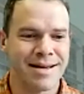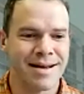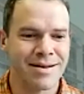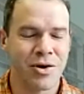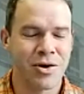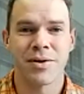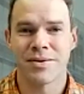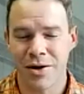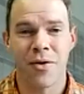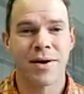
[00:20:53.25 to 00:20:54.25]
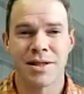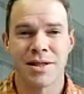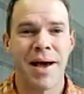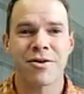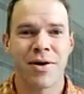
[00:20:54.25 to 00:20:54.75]
that go on in the
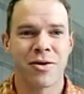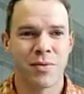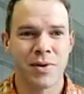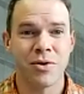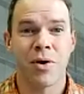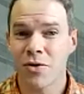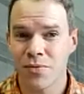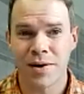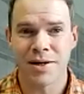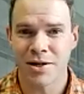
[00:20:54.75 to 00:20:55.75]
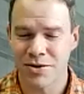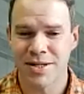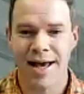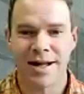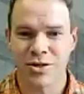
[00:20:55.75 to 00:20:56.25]
background when you are running your
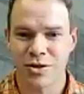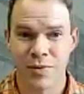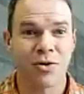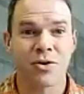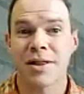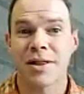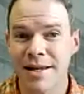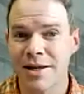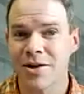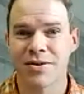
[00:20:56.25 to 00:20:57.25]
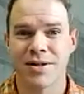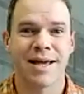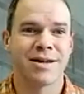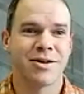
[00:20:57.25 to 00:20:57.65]
stats, or when you're cleaning your data,